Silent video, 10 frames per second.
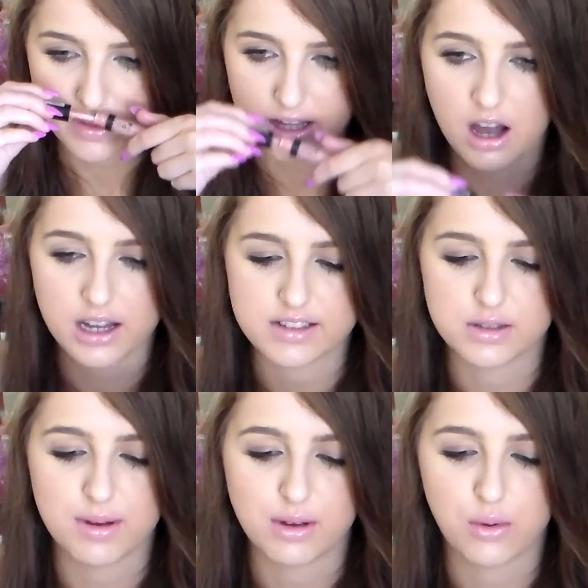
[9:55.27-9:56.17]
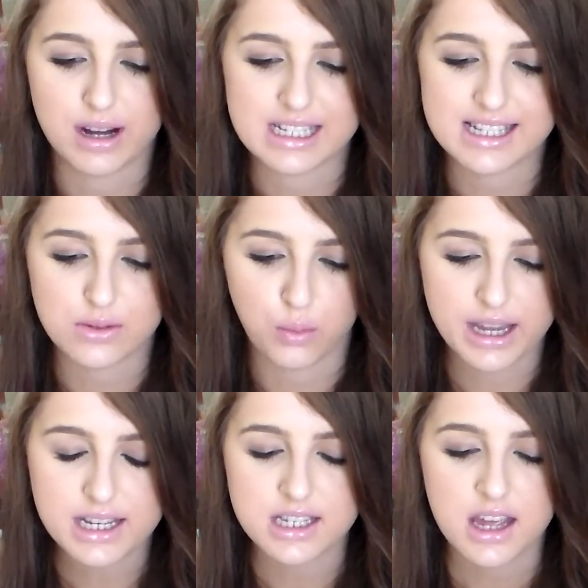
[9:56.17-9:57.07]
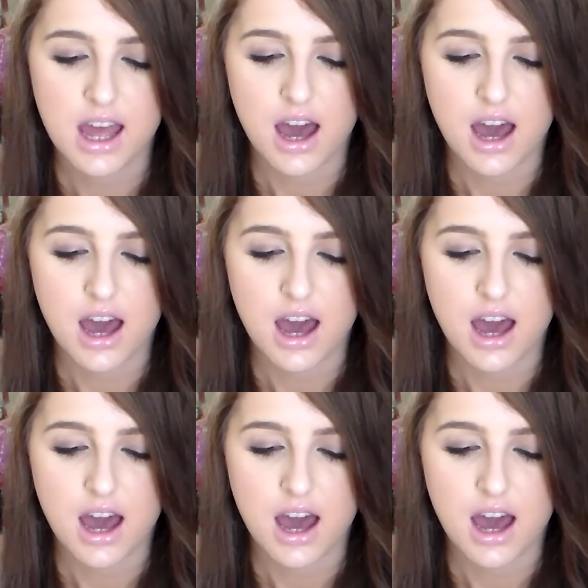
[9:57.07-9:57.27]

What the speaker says: They kind of smell quite sweet.